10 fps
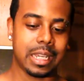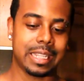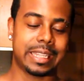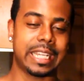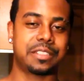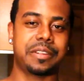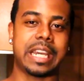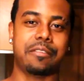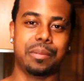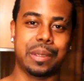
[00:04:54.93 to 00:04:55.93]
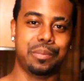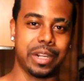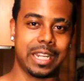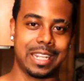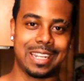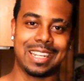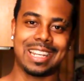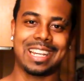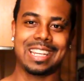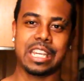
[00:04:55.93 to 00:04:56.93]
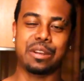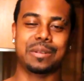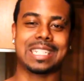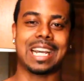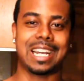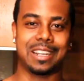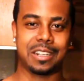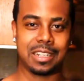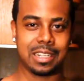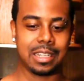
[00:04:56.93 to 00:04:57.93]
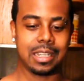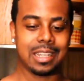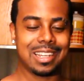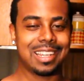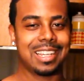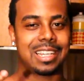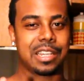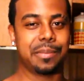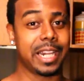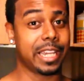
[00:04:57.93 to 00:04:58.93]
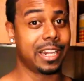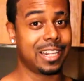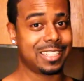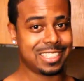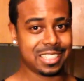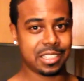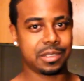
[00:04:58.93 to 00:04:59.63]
And thanks for having me, Brandon. It was an honor. Goodbye, y'all.